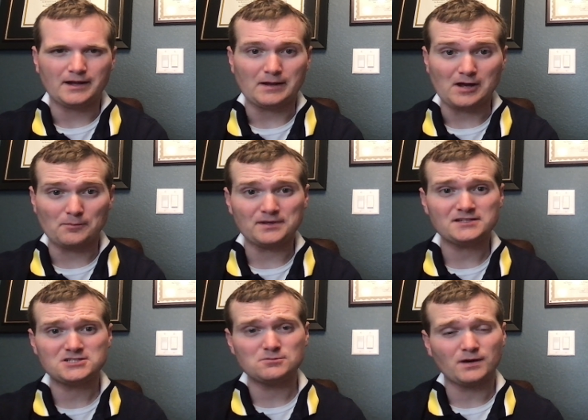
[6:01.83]
Now, B
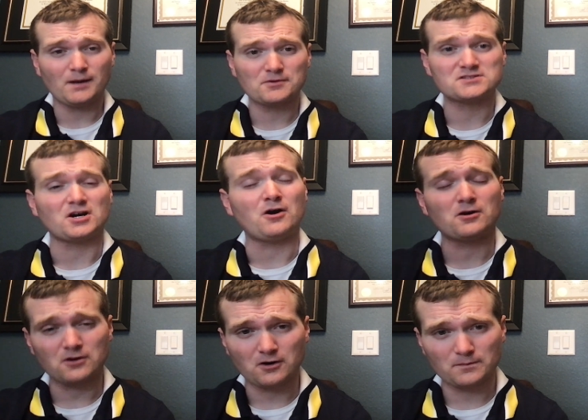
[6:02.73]
2 bombers
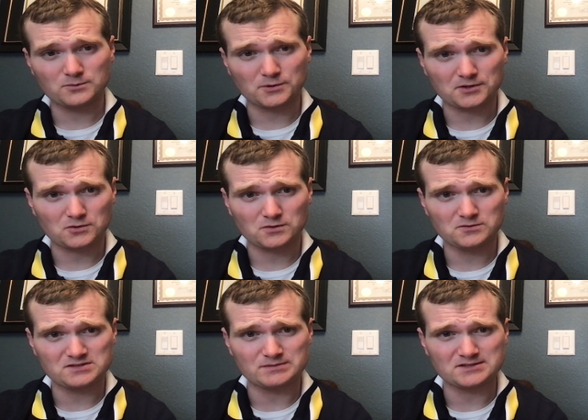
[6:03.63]
are armed with
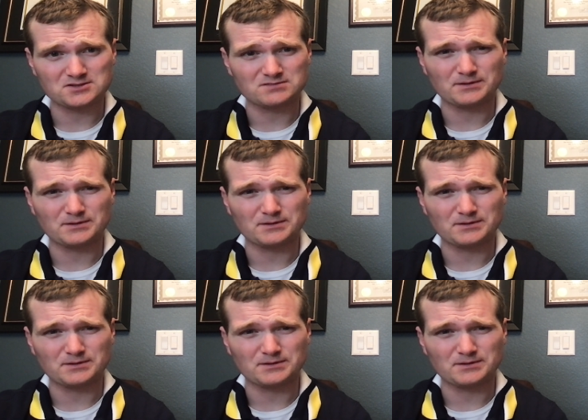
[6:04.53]
cruise missiles,